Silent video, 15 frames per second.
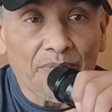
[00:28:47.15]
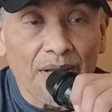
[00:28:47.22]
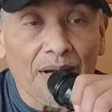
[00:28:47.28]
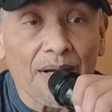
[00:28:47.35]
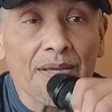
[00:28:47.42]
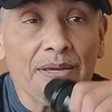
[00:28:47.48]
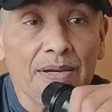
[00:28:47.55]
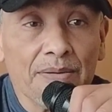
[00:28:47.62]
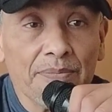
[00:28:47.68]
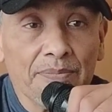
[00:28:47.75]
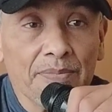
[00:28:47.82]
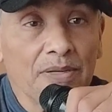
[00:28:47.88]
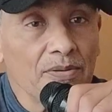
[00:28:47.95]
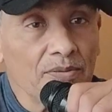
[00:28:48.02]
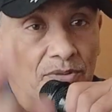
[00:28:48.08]
I am
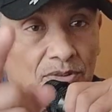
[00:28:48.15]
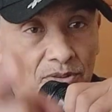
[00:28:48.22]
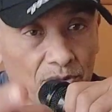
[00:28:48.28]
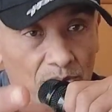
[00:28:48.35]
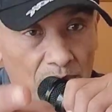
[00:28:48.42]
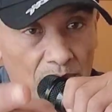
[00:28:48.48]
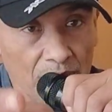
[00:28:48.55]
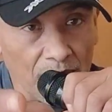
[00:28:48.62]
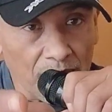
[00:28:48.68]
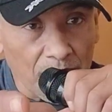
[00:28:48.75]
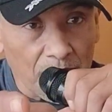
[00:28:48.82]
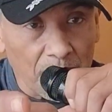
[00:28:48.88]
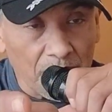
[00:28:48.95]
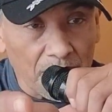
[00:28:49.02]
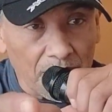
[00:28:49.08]
the
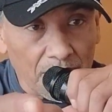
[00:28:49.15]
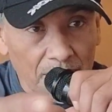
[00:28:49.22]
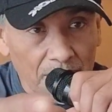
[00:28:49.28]
Recovery Plug.